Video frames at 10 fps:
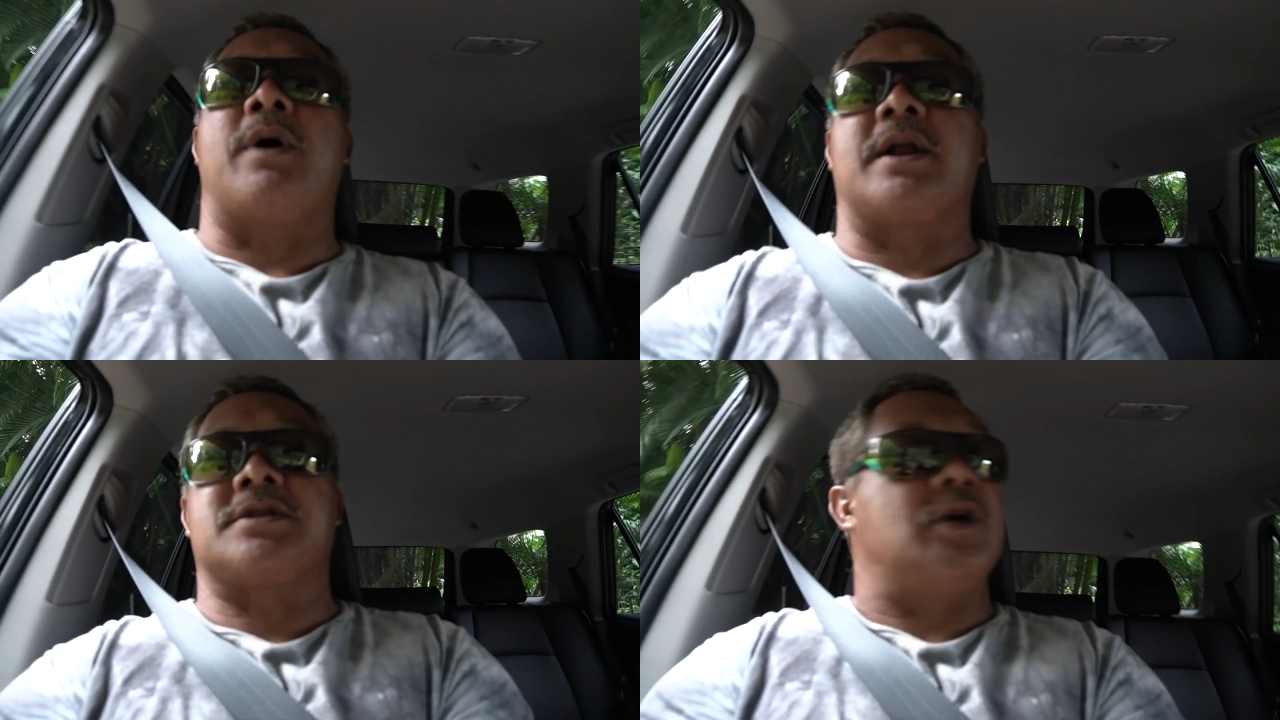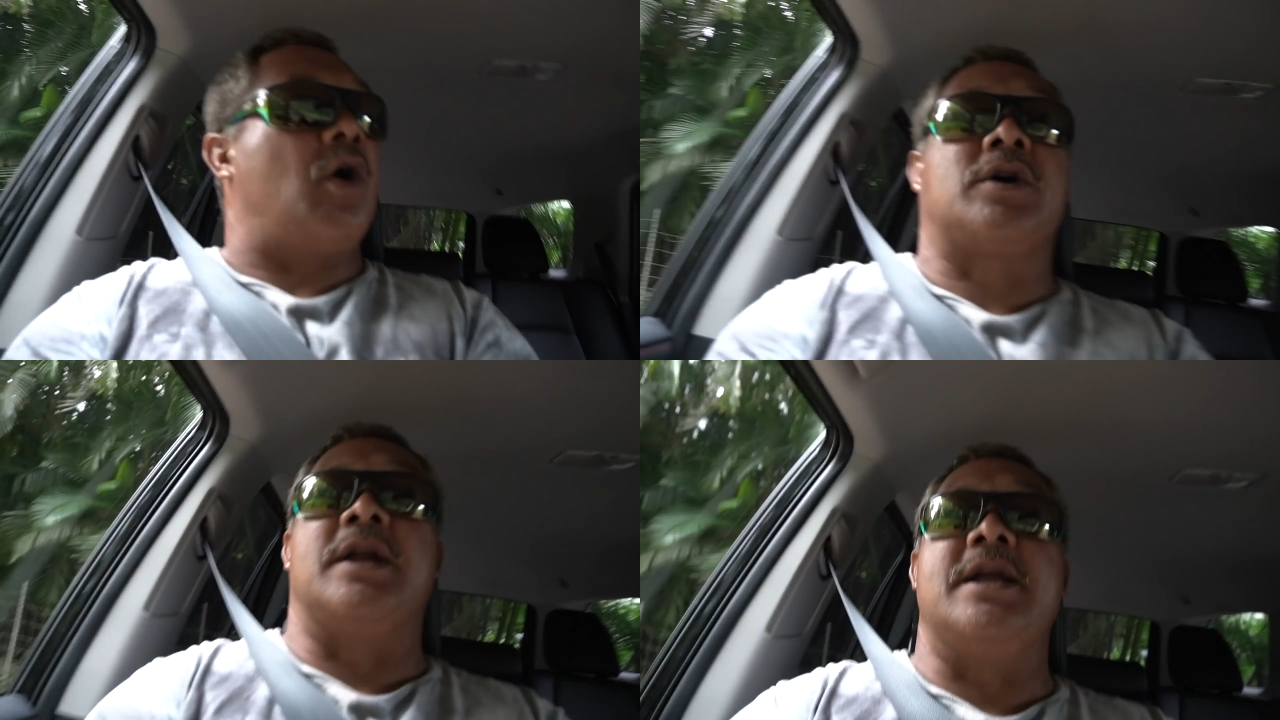water say
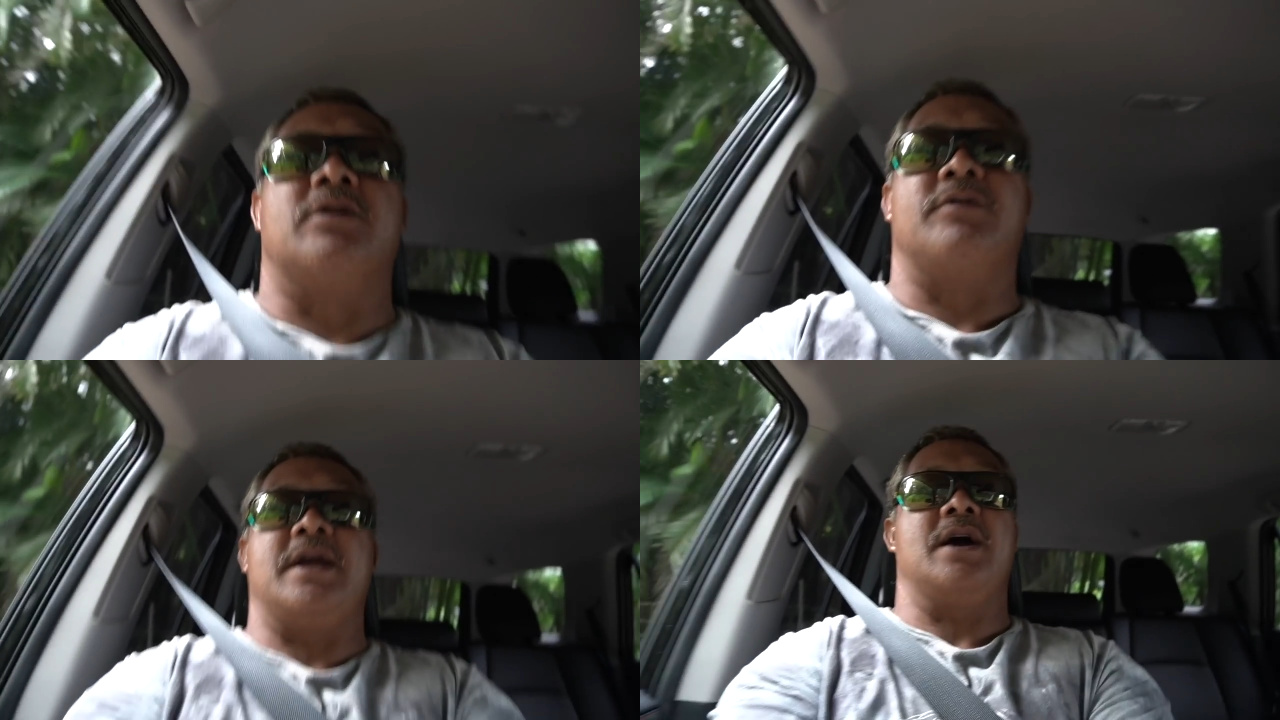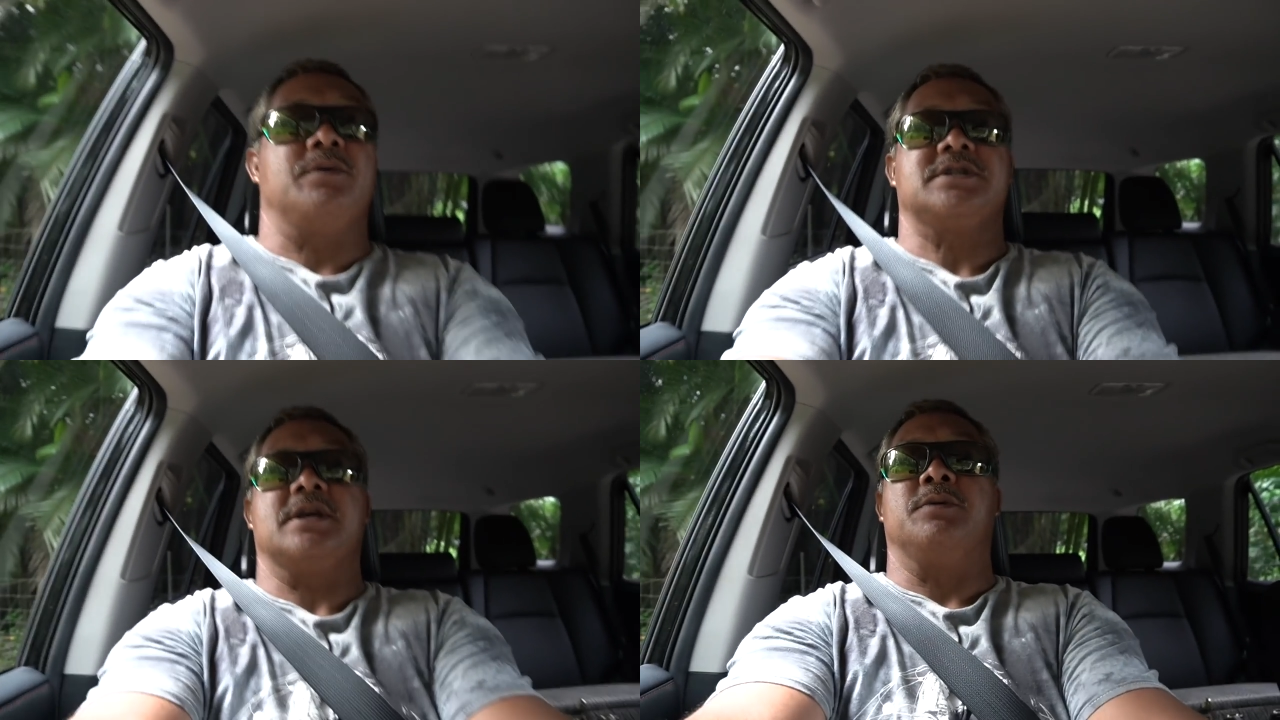all clean over here.
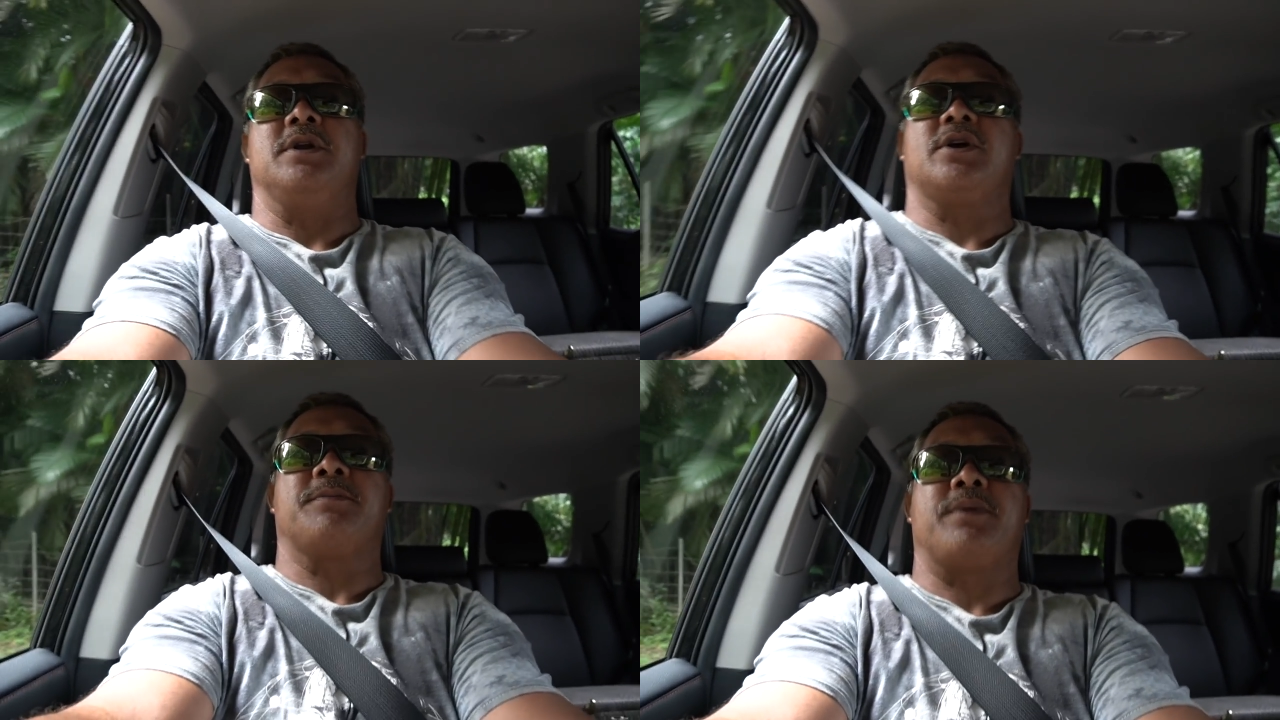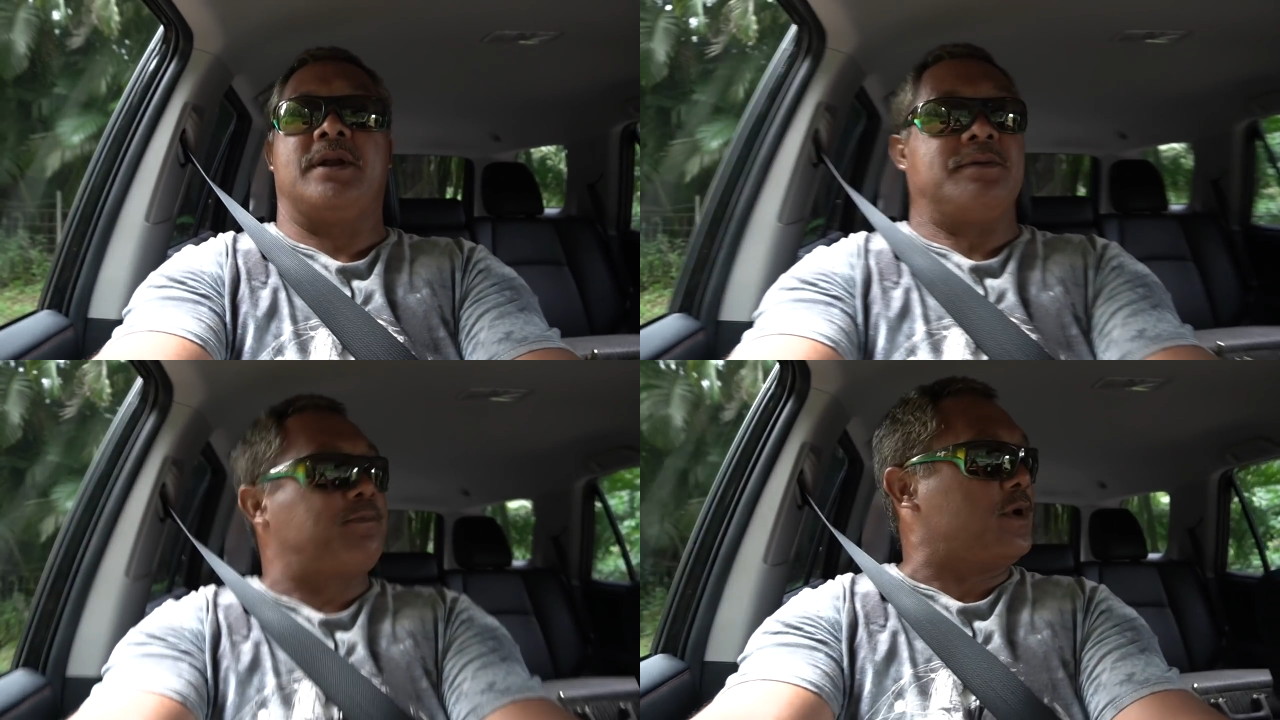We're looking
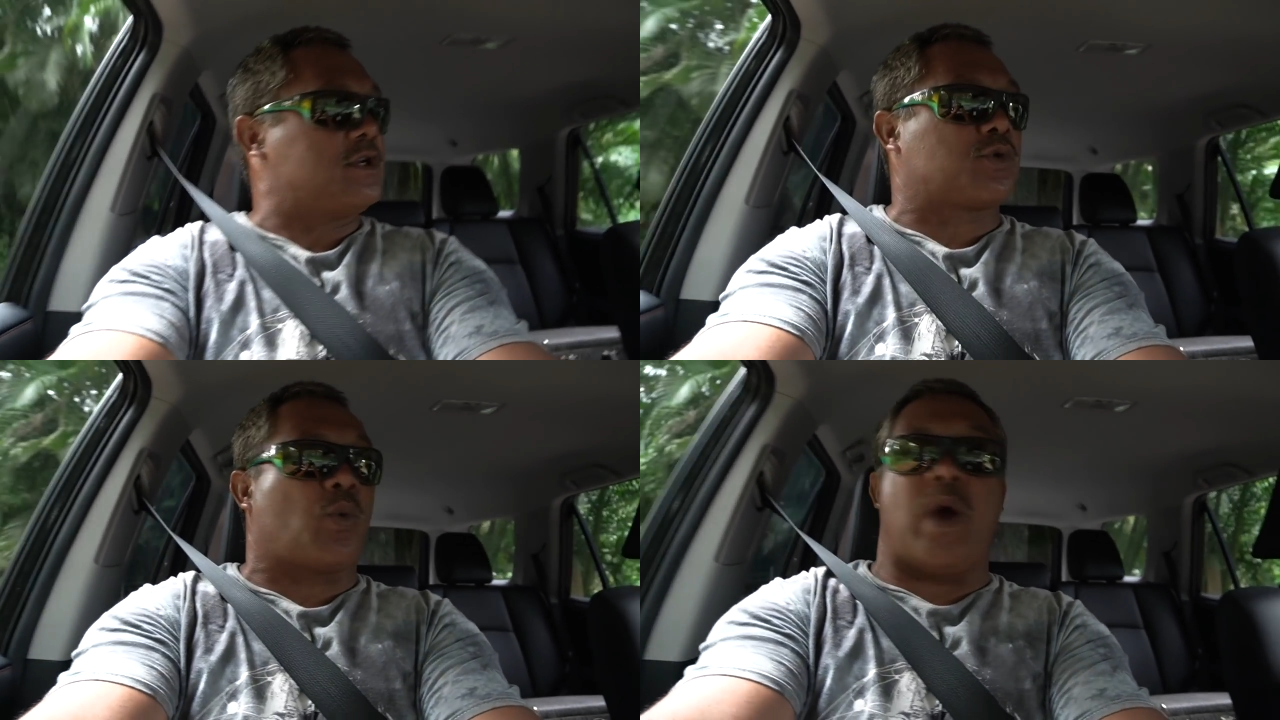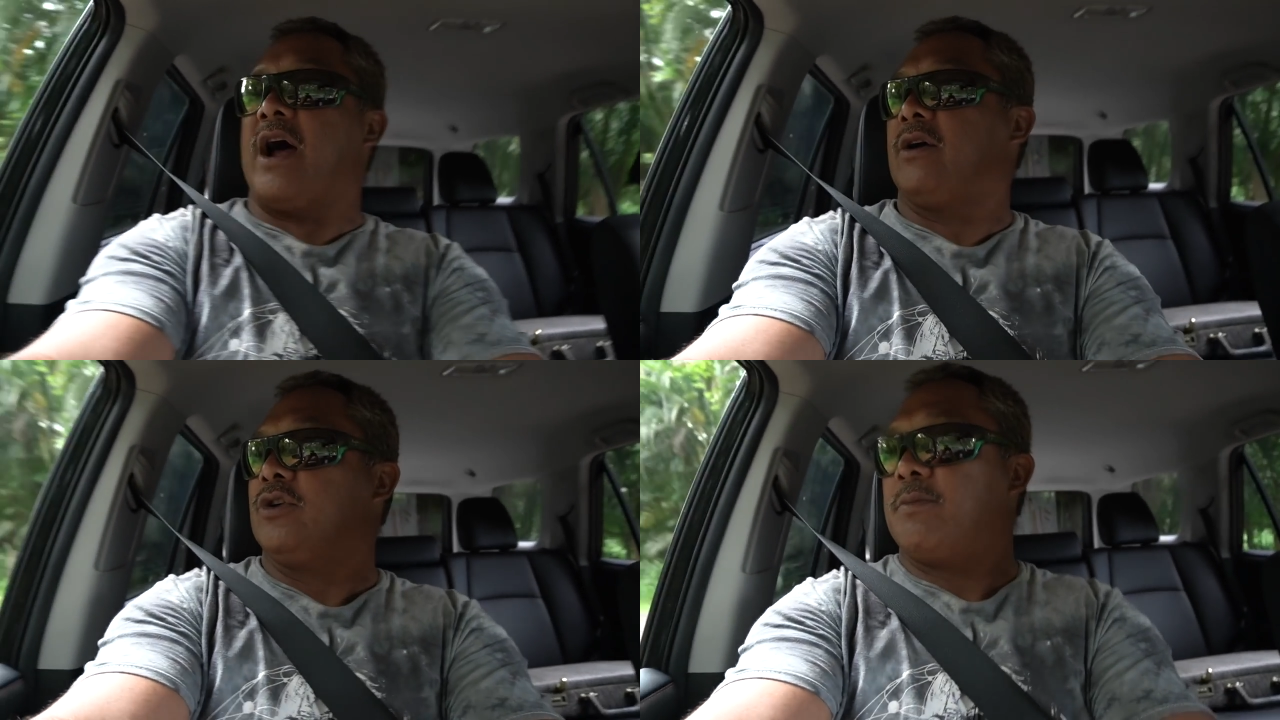pretty
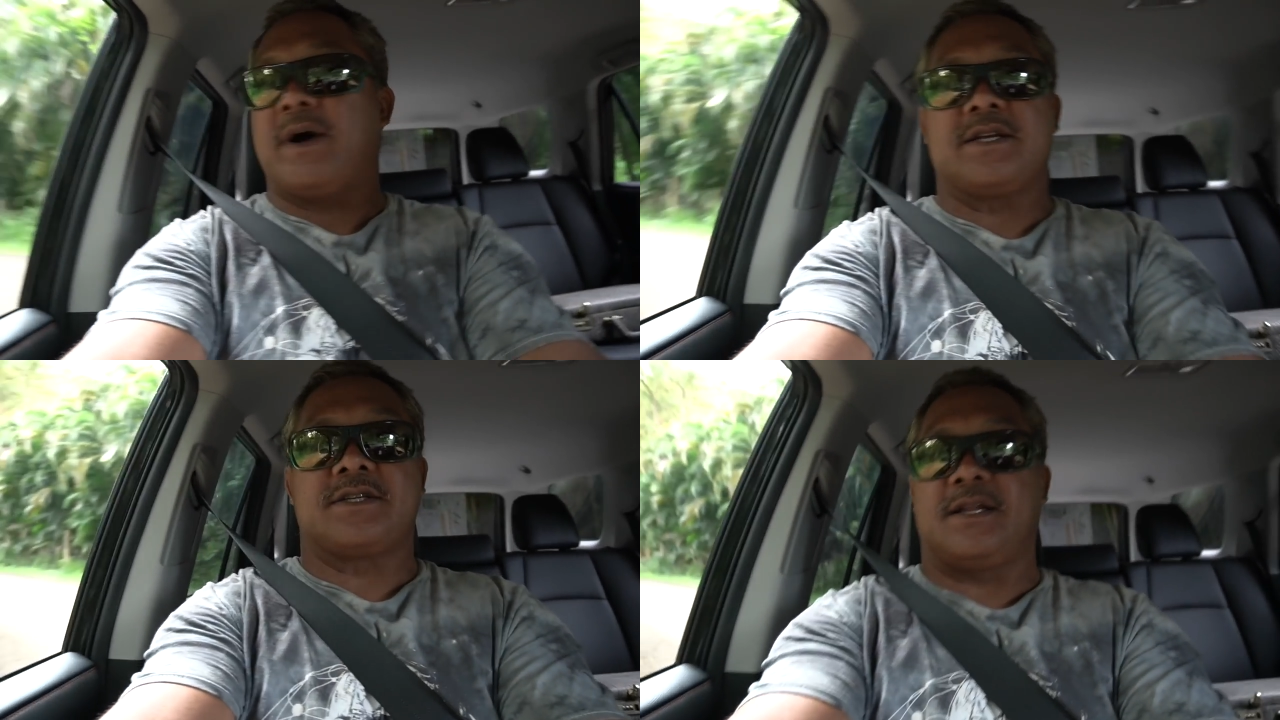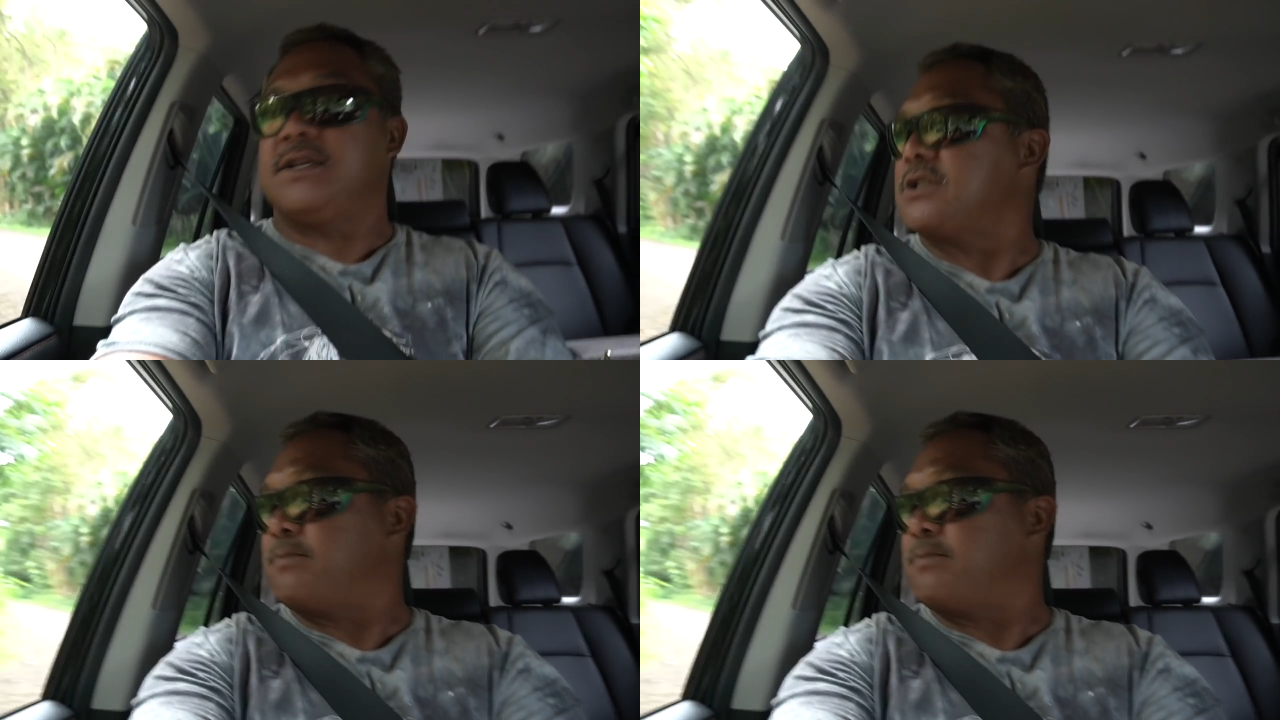swell. Nobody's at this